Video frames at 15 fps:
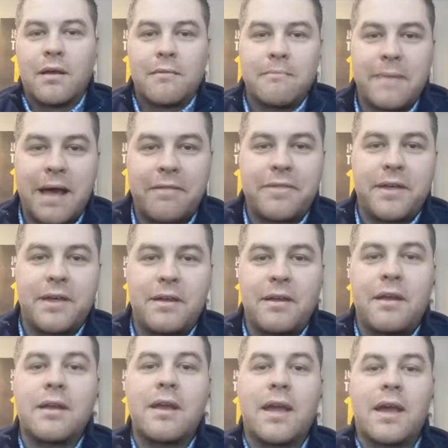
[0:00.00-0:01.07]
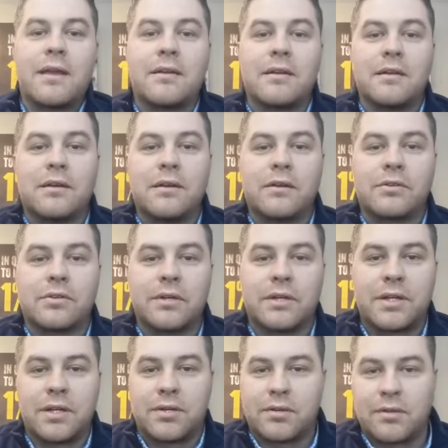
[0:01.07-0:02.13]
method and your
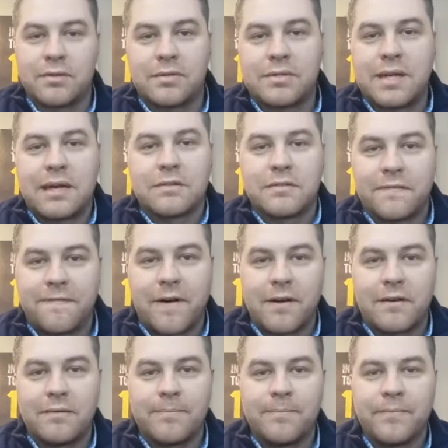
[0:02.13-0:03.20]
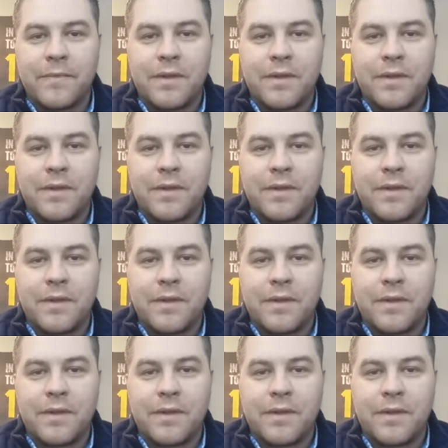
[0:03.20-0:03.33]
traditional sales funnel?